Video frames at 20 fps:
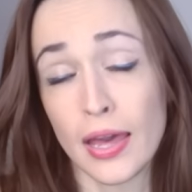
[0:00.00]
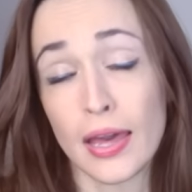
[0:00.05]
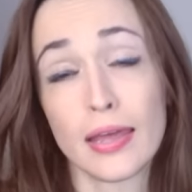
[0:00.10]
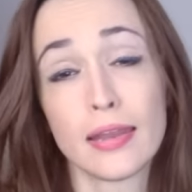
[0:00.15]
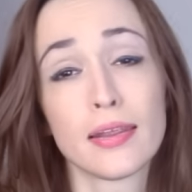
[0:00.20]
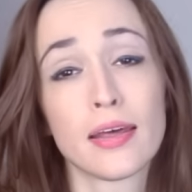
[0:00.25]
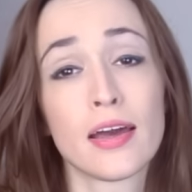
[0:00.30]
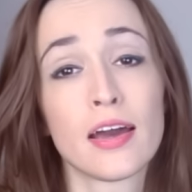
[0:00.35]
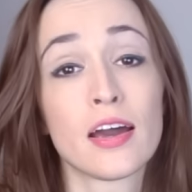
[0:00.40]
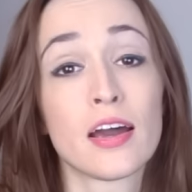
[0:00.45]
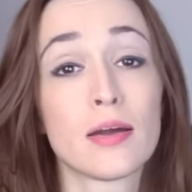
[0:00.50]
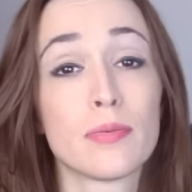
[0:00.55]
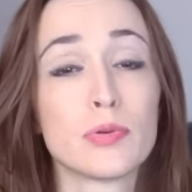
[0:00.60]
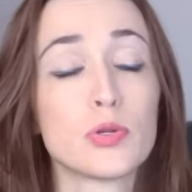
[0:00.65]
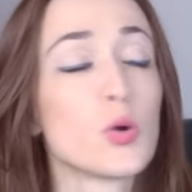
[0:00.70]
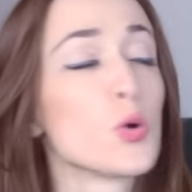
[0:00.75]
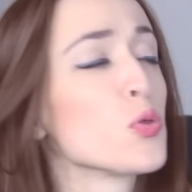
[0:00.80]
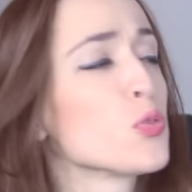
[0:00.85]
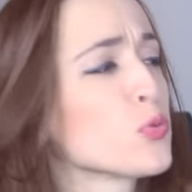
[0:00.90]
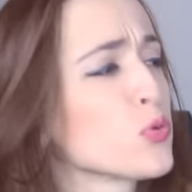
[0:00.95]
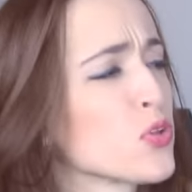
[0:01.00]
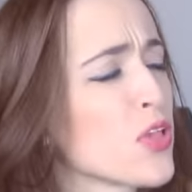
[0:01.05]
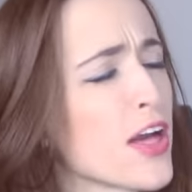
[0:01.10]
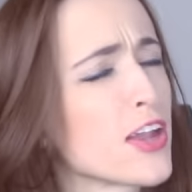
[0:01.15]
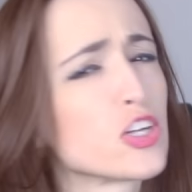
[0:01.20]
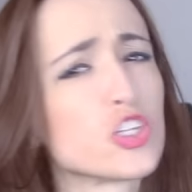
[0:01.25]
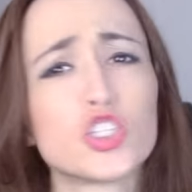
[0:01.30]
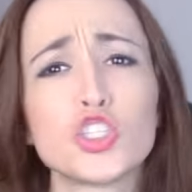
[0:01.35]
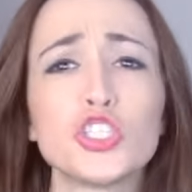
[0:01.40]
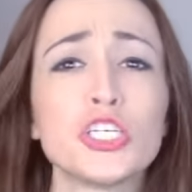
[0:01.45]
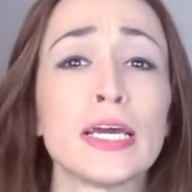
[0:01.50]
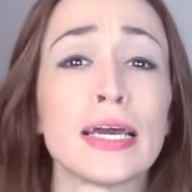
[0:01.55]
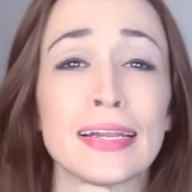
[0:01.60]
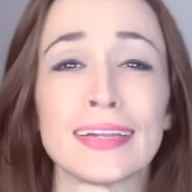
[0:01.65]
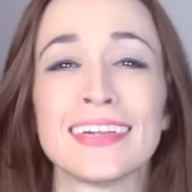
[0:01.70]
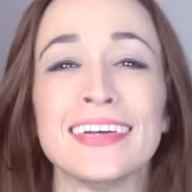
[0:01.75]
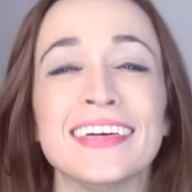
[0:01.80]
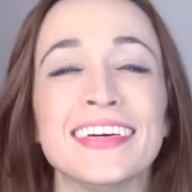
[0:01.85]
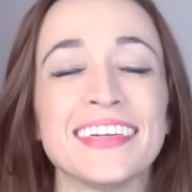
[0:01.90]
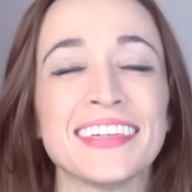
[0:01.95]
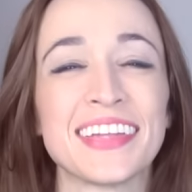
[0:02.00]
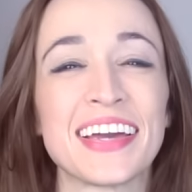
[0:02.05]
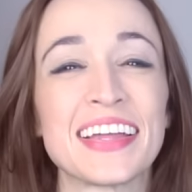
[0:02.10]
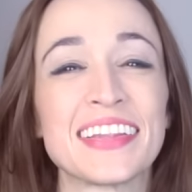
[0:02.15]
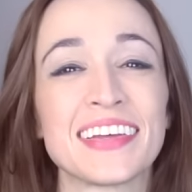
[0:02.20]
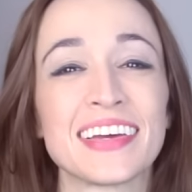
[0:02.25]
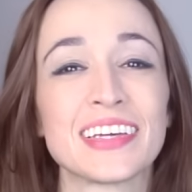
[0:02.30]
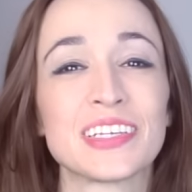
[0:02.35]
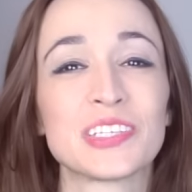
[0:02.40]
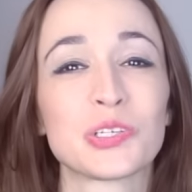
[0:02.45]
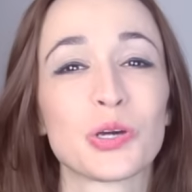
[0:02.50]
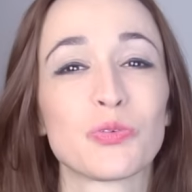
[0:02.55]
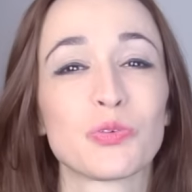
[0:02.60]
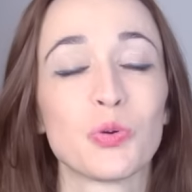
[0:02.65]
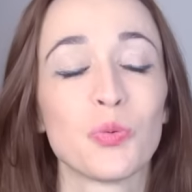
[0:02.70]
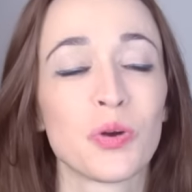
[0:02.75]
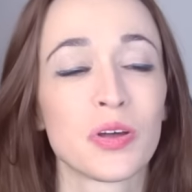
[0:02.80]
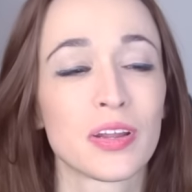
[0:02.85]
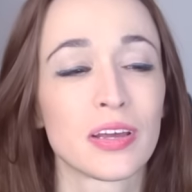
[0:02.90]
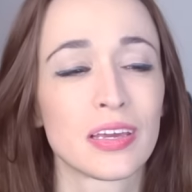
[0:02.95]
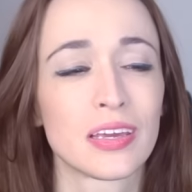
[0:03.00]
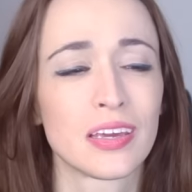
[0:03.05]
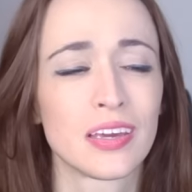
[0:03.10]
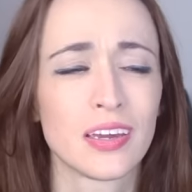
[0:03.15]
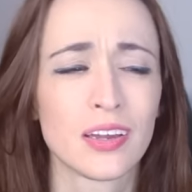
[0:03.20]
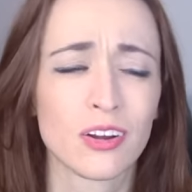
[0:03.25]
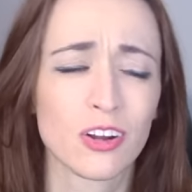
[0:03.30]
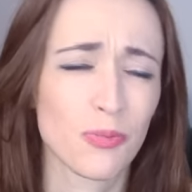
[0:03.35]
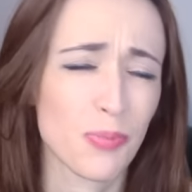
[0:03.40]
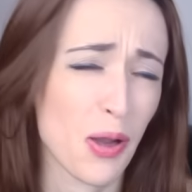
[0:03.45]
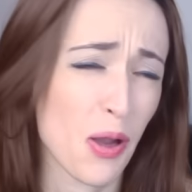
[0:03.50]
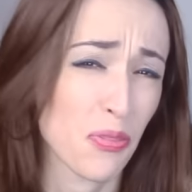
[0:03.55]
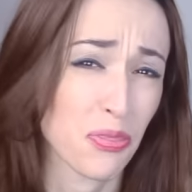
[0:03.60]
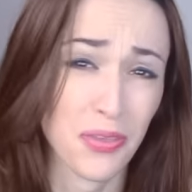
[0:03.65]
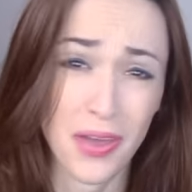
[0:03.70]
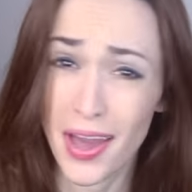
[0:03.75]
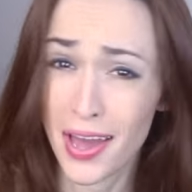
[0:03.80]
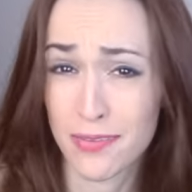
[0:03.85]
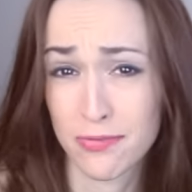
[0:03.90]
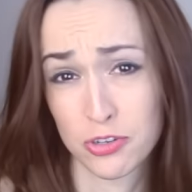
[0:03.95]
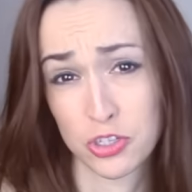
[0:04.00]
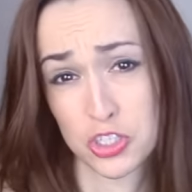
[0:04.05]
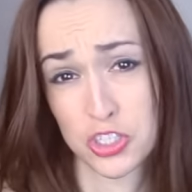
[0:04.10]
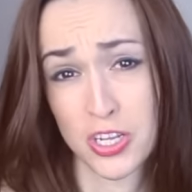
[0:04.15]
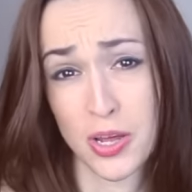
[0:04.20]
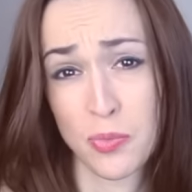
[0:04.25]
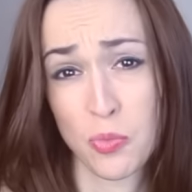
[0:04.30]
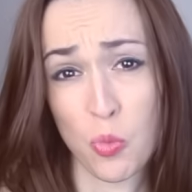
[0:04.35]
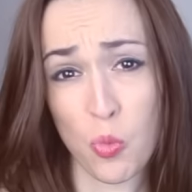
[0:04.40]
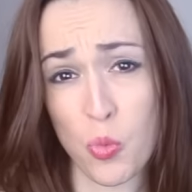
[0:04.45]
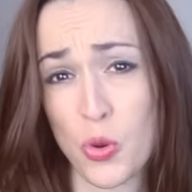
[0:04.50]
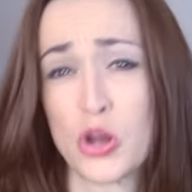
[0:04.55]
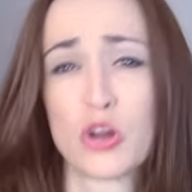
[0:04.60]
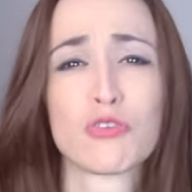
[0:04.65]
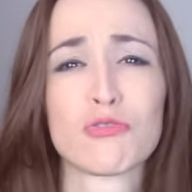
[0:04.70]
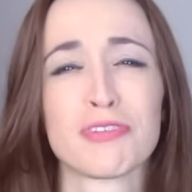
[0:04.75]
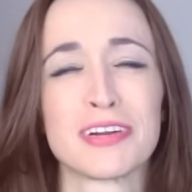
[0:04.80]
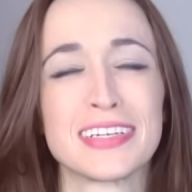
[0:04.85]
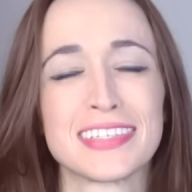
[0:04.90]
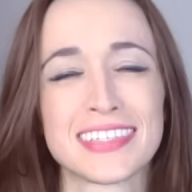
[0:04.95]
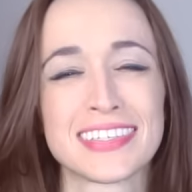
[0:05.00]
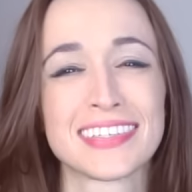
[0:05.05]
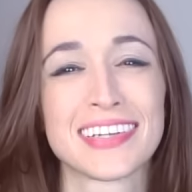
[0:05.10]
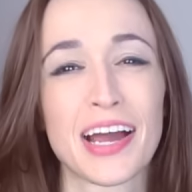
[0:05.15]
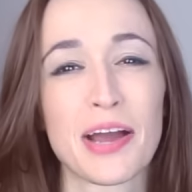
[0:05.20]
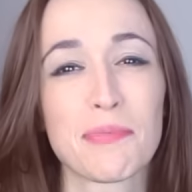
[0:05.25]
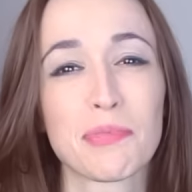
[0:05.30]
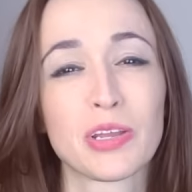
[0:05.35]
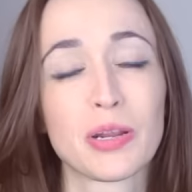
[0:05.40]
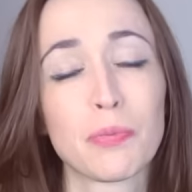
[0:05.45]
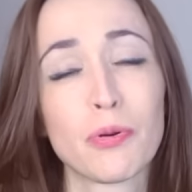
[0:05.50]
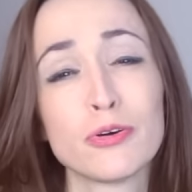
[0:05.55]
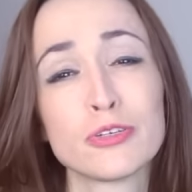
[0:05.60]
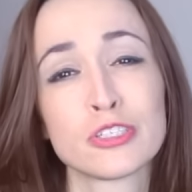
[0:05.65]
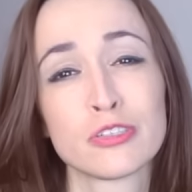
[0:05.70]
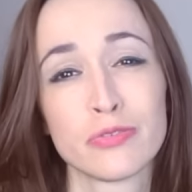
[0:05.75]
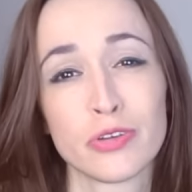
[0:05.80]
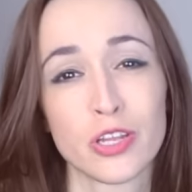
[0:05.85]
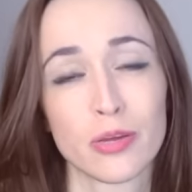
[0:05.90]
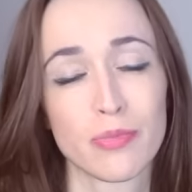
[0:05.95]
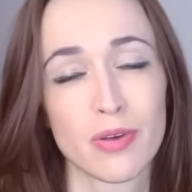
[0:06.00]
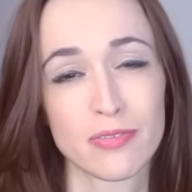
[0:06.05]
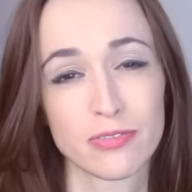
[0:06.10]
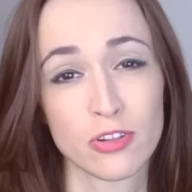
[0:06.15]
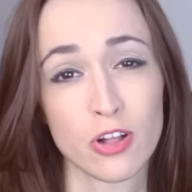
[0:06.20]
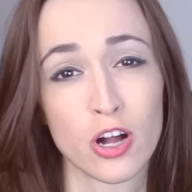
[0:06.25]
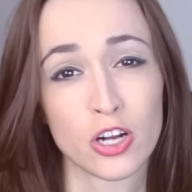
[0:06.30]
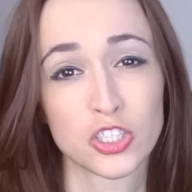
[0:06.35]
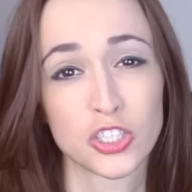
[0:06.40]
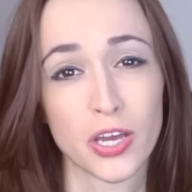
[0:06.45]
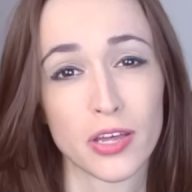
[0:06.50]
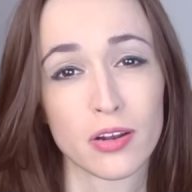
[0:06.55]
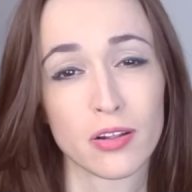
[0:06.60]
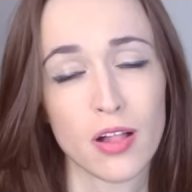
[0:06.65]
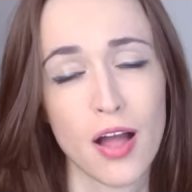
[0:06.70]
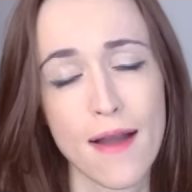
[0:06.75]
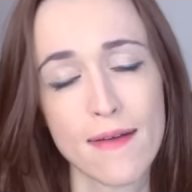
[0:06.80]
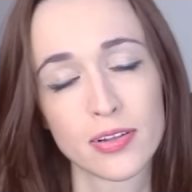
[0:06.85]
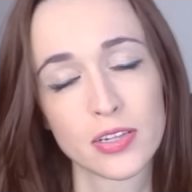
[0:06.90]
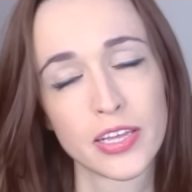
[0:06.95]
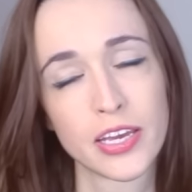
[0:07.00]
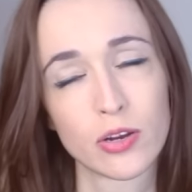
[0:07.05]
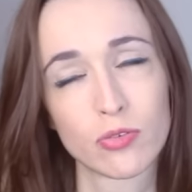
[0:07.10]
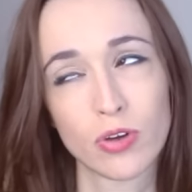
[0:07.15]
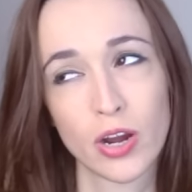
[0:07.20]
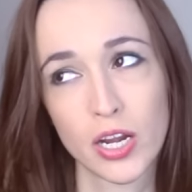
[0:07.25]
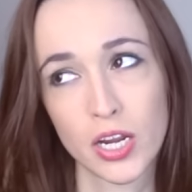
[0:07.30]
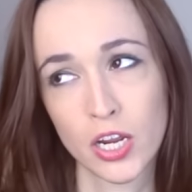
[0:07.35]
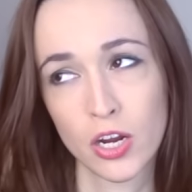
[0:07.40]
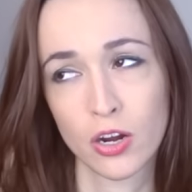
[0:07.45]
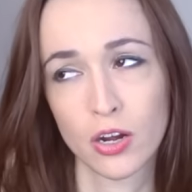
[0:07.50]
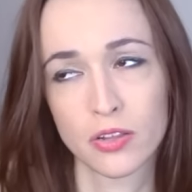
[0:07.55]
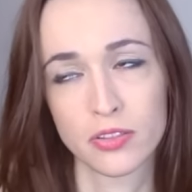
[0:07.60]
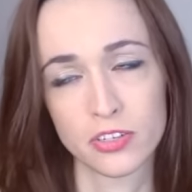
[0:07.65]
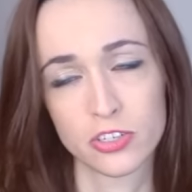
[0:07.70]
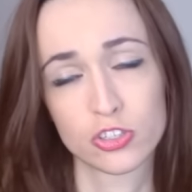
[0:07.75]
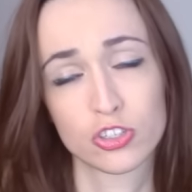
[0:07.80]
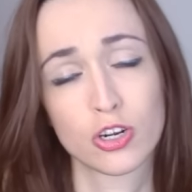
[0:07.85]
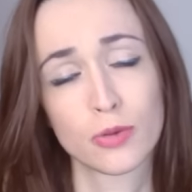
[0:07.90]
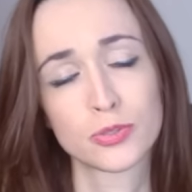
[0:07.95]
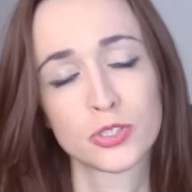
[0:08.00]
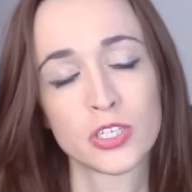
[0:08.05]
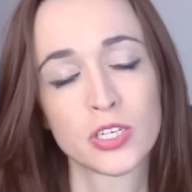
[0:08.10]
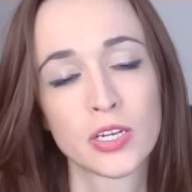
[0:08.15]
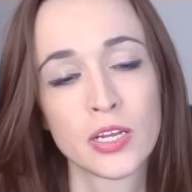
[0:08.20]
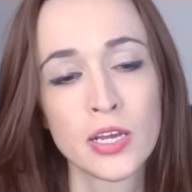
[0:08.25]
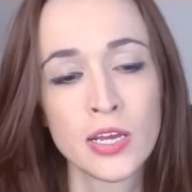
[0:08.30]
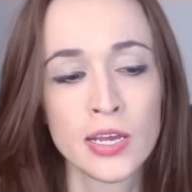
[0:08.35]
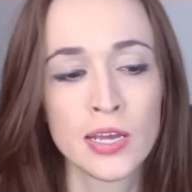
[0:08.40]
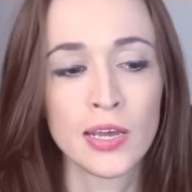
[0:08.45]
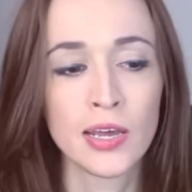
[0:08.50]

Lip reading: And I've been going through a lot of shit lately, so if you want to hear about that for some weird reason, I'm going to post a video on my vlog channel. I'll have a link right here in the description.